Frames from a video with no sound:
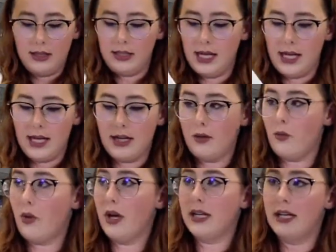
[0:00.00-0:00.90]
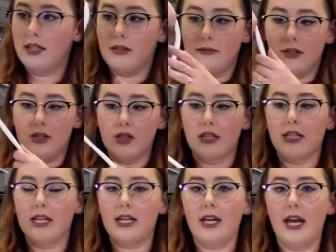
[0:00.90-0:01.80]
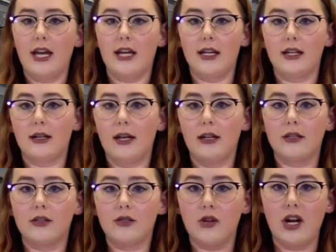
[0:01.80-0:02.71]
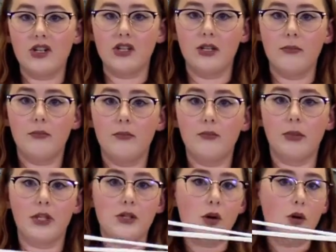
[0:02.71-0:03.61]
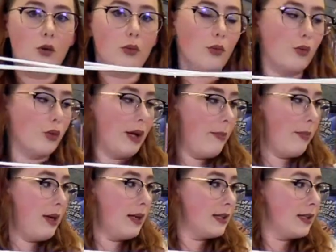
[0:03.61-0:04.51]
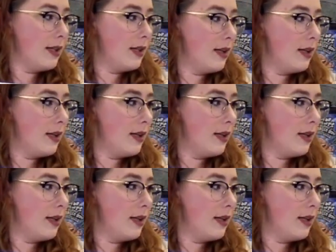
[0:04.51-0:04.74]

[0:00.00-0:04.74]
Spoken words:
take one individually and stretch it, but don't rip it.